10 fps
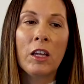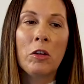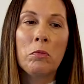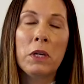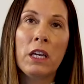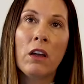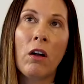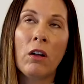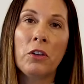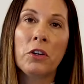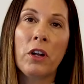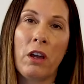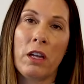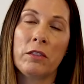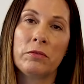Being called or
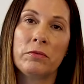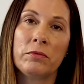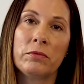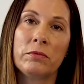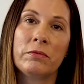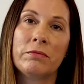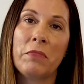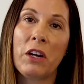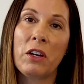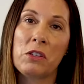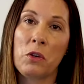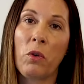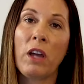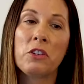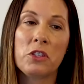not, Mary is
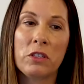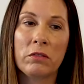crushed.